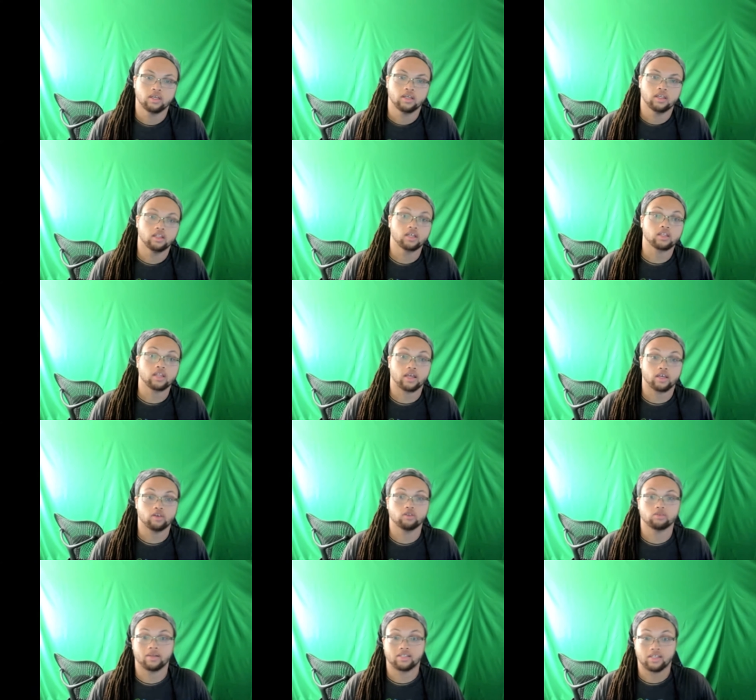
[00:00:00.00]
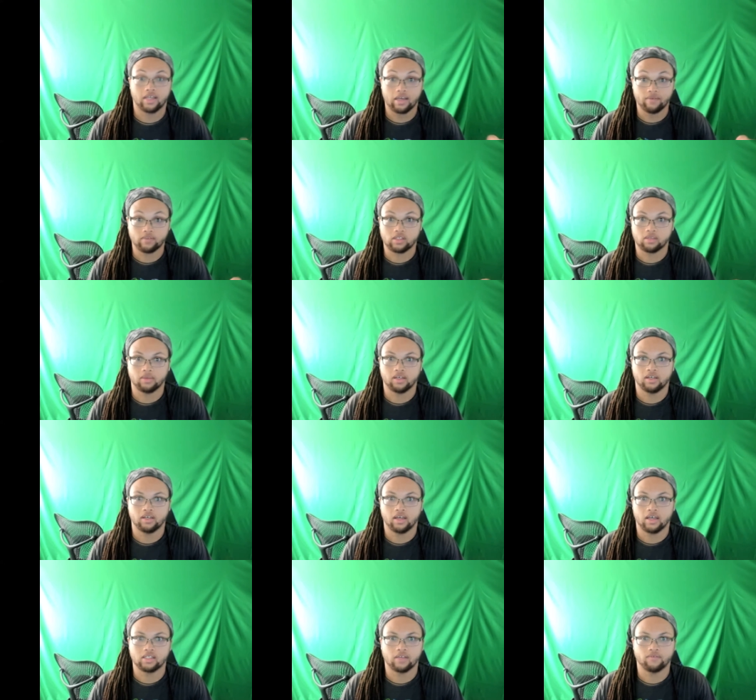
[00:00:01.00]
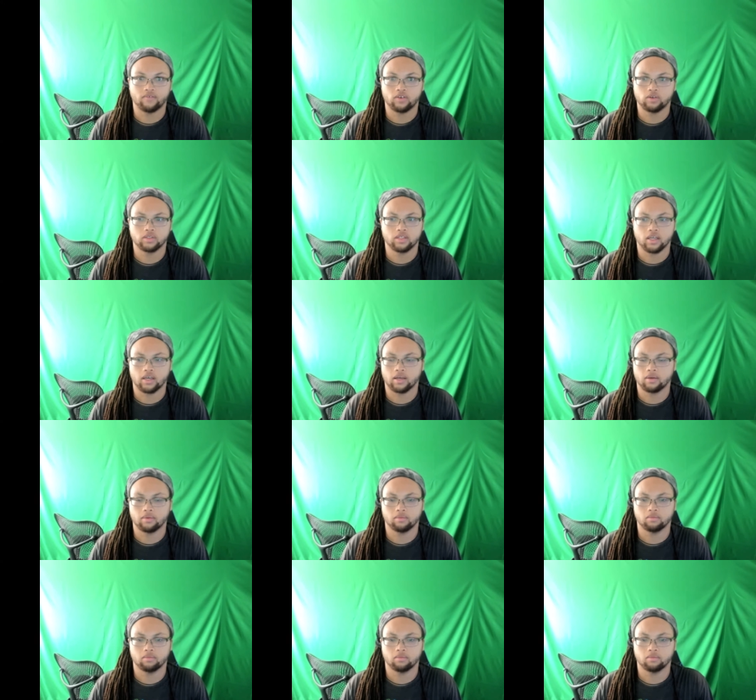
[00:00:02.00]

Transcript: looked like he was about to give it to me, as if he was like